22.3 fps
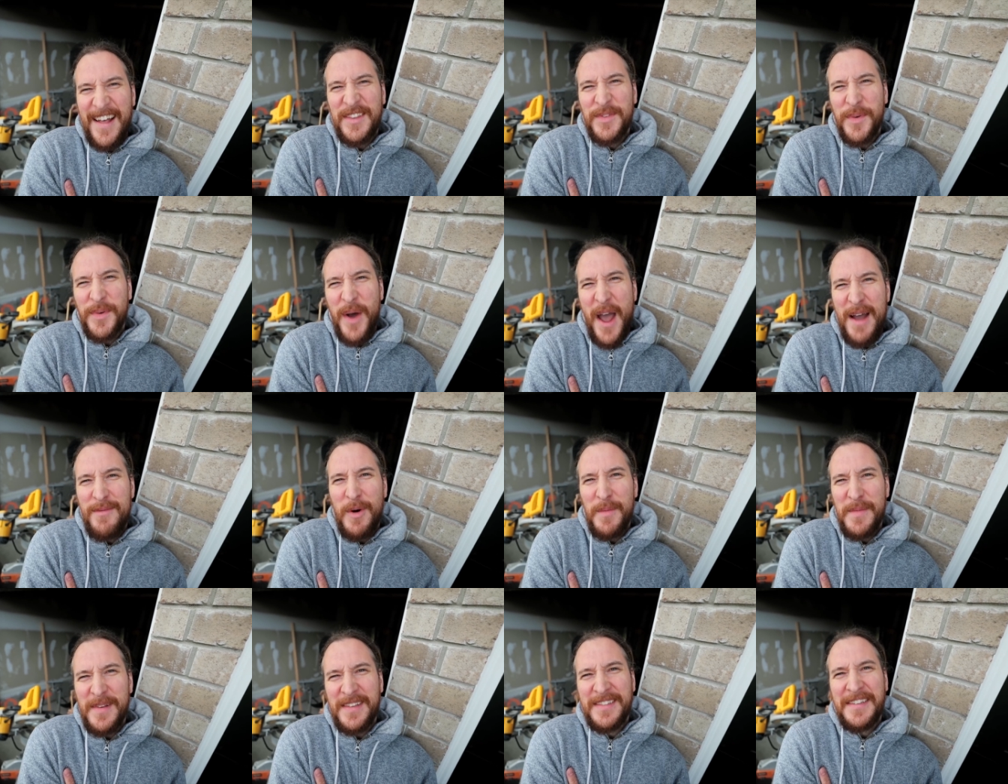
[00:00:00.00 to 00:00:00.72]
Uh,
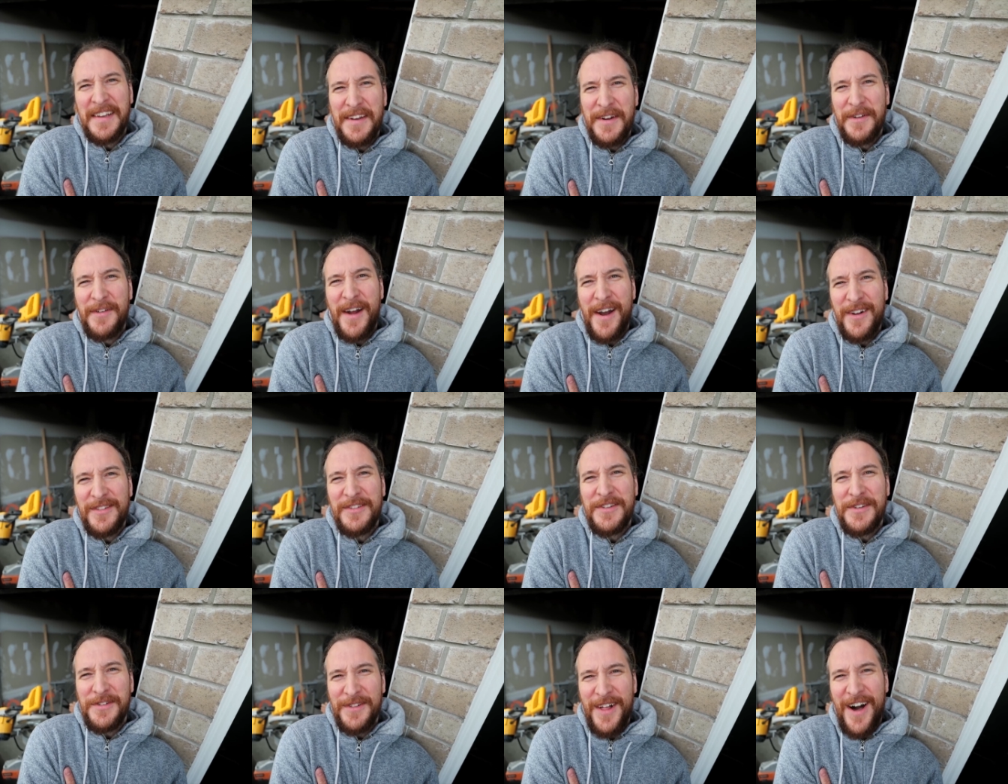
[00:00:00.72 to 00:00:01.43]
now he does
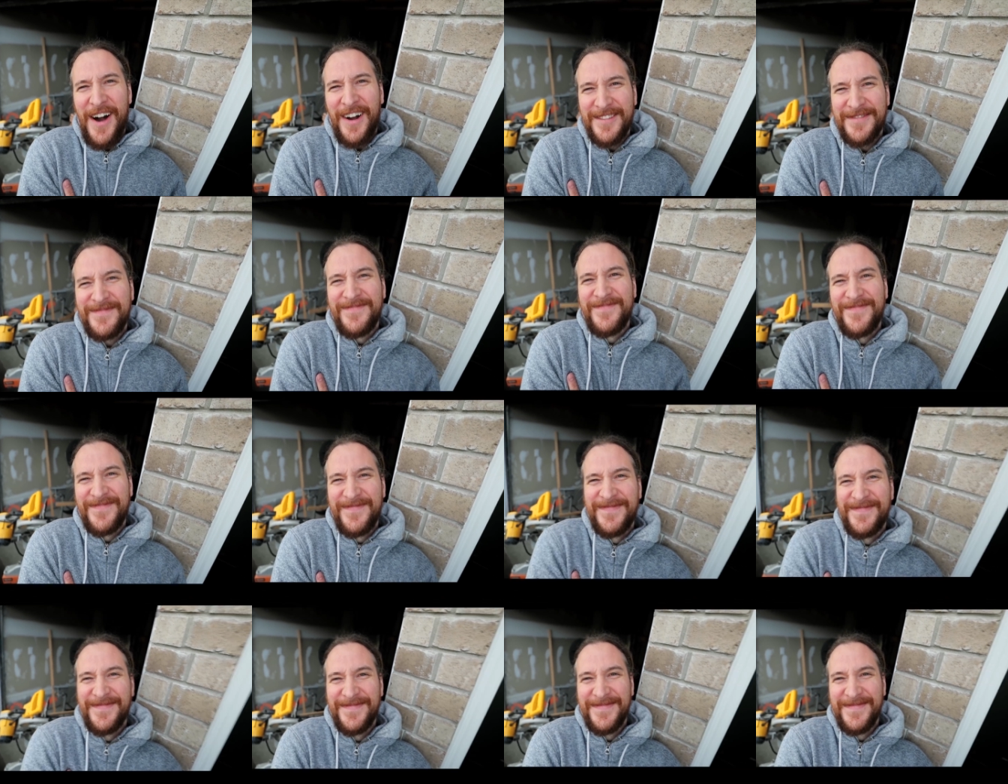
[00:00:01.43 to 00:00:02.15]
this to
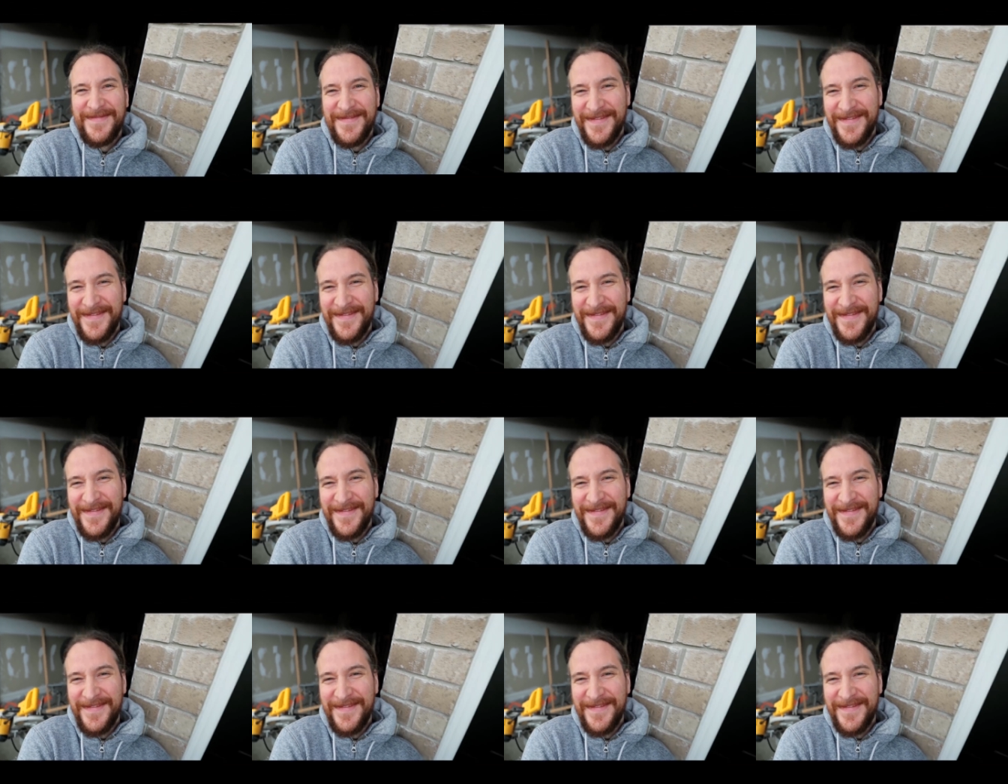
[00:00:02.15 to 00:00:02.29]
change